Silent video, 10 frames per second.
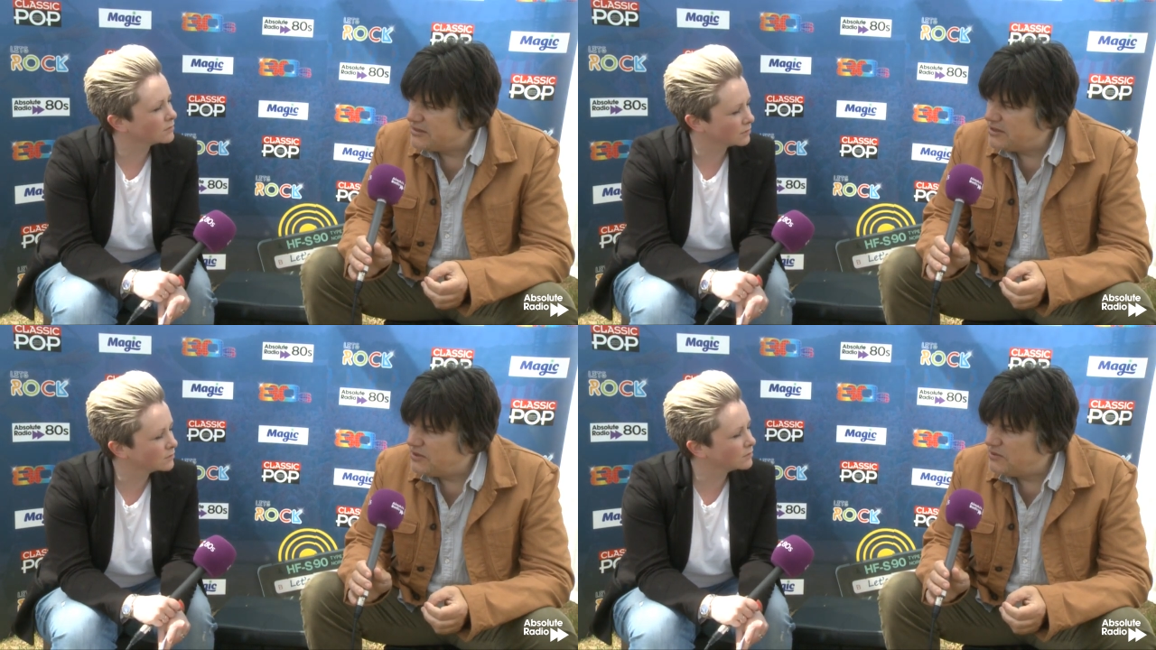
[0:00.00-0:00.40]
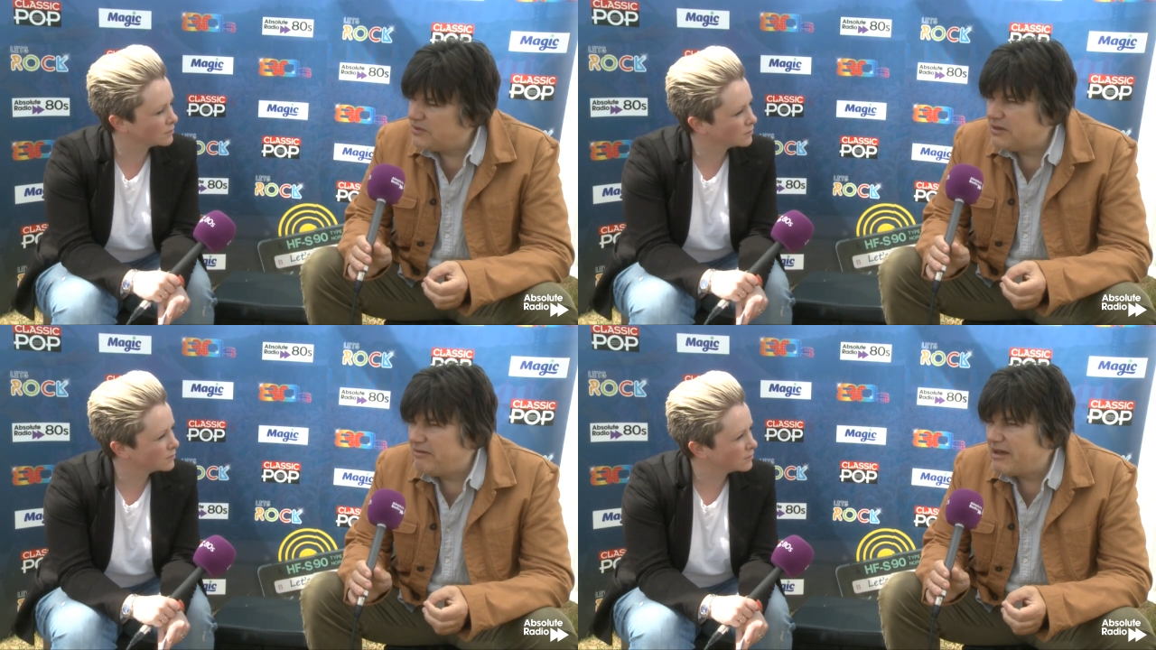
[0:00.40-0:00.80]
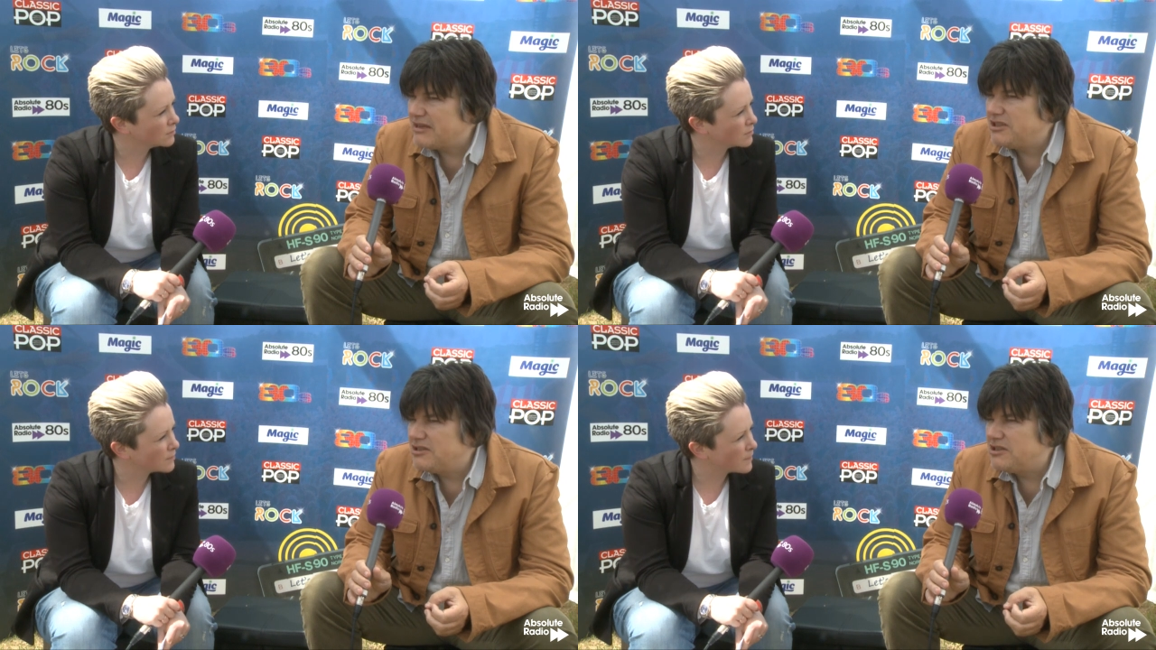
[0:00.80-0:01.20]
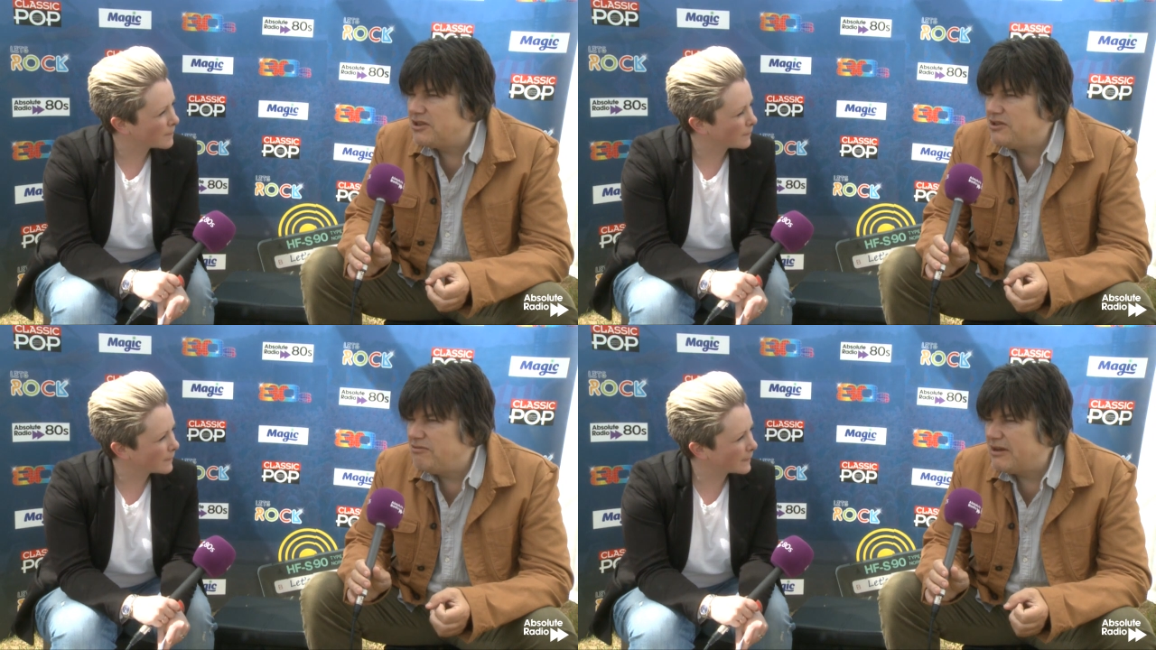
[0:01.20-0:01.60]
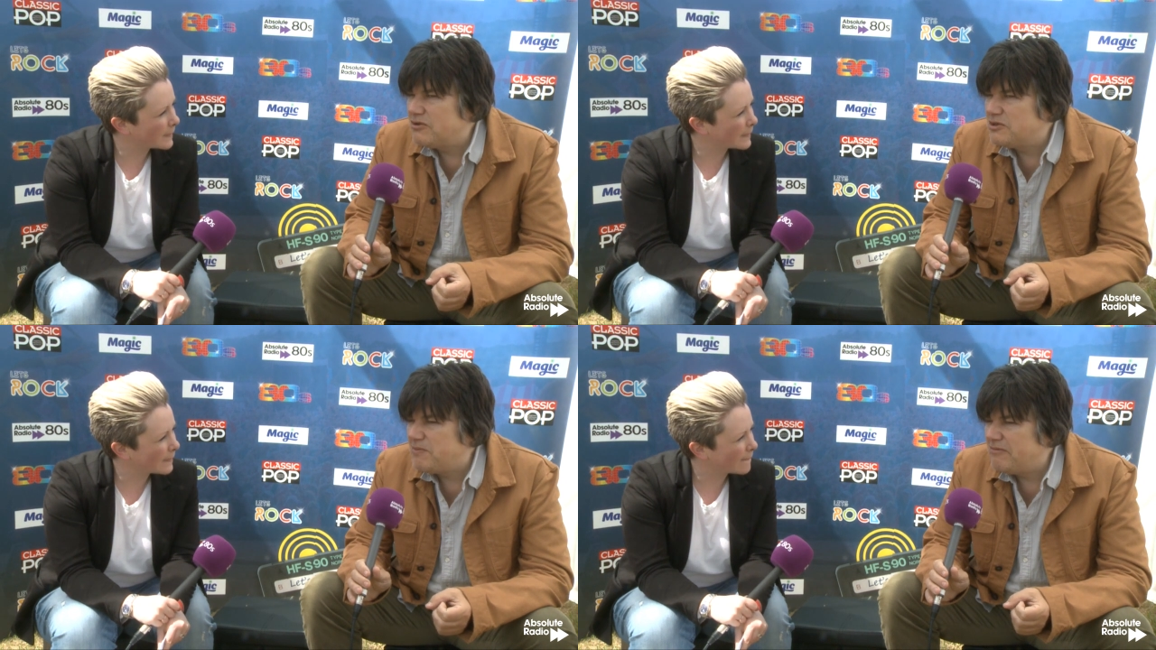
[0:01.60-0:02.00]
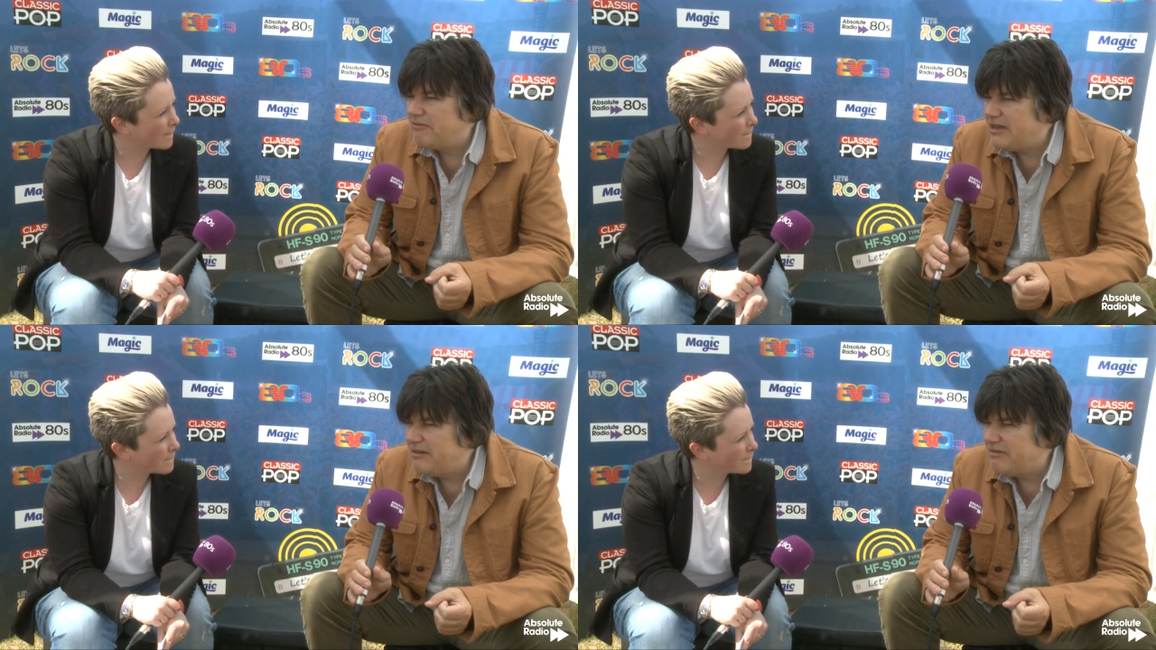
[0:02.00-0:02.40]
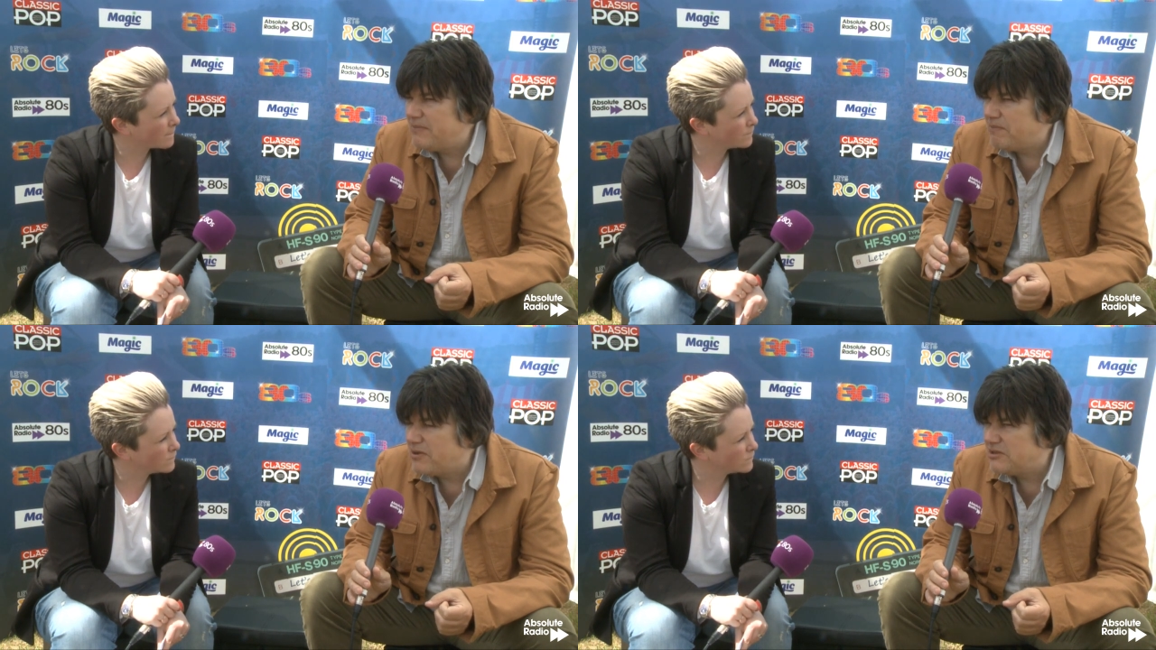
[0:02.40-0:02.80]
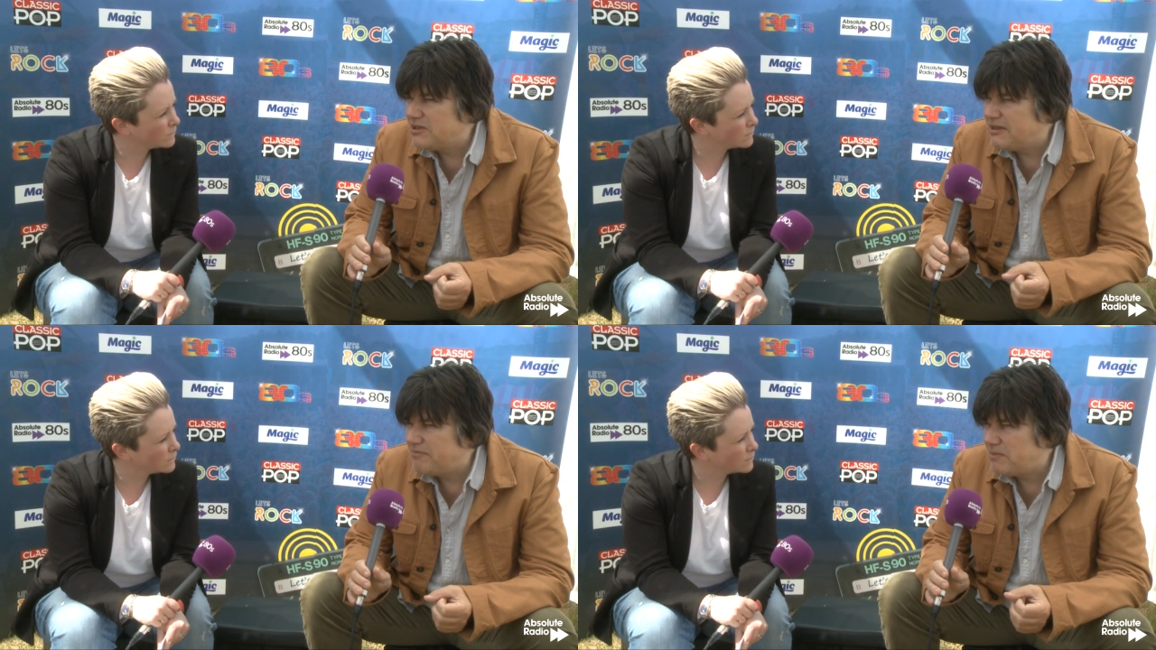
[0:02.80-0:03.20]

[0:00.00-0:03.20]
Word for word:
Speaker 1: So the reaction to the new record's been really, really positive.